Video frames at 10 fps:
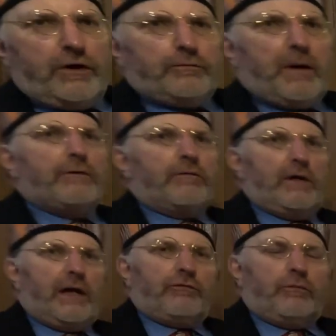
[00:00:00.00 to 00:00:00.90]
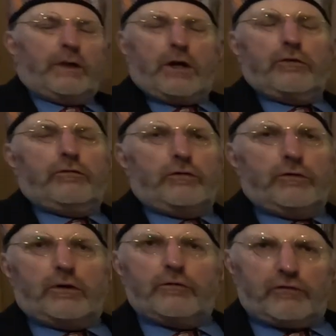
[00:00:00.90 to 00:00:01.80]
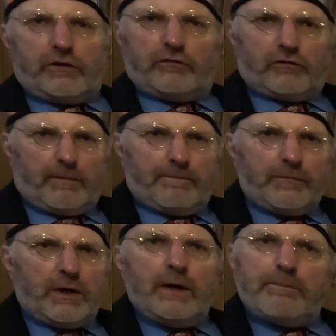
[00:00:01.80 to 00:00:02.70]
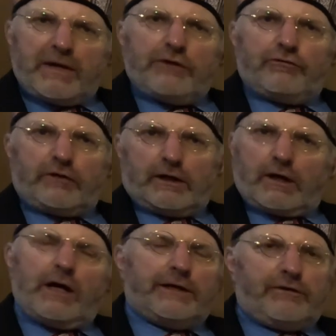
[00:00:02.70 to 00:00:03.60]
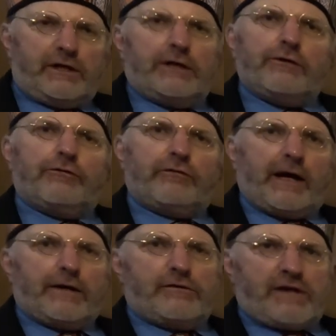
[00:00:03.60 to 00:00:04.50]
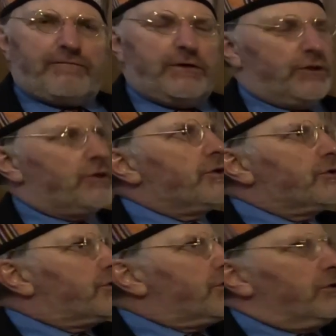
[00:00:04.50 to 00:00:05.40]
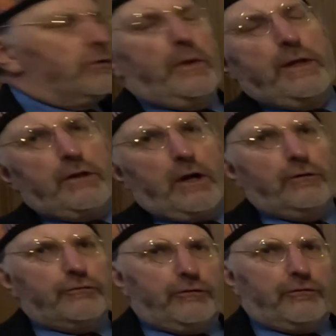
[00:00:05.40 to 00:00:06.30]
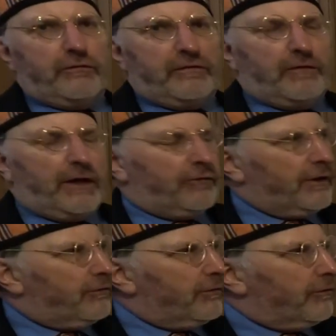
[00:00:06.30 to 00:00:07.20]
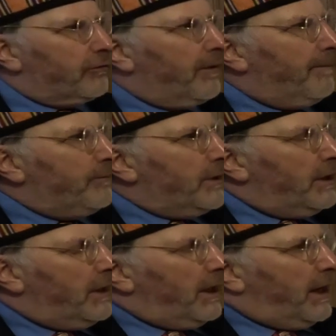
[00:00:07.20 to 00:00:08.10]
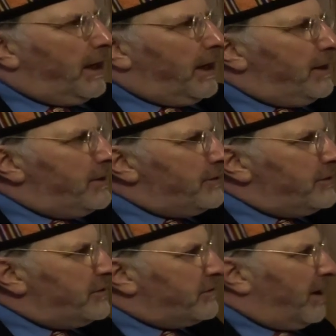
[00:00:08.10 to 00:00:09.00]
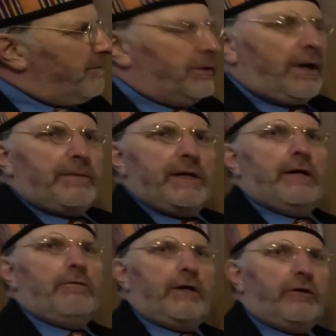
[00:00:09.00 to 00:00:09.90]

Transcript: first part of the lesson, we're going to consider some basic ideas and definitions to do with cultures and civilizations. And I put up here